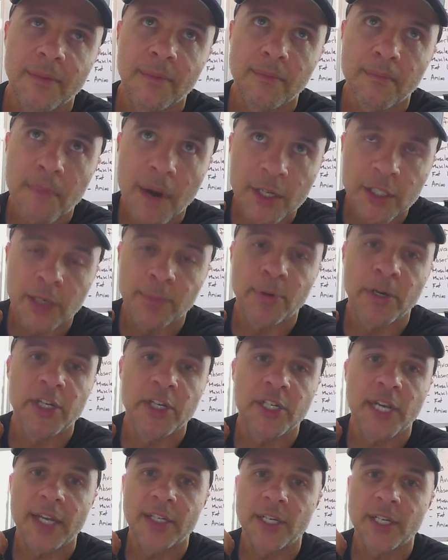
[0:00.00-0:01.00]
much
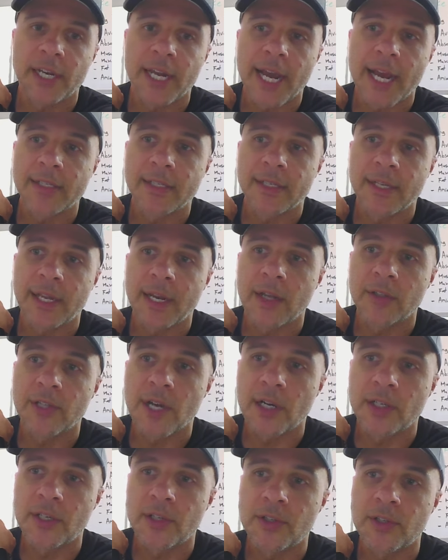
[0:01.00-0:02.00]
appreciation, guys. And I'll
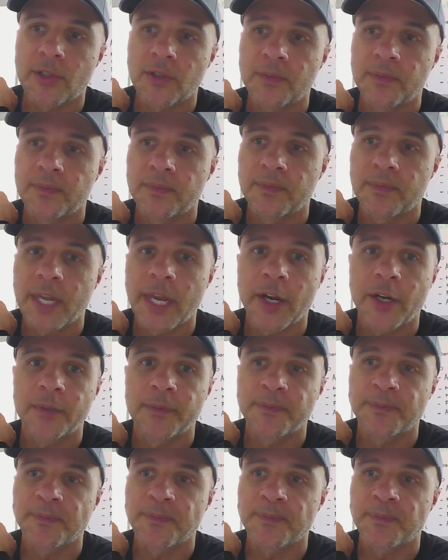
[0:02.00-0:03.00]
talk to you soon. Later.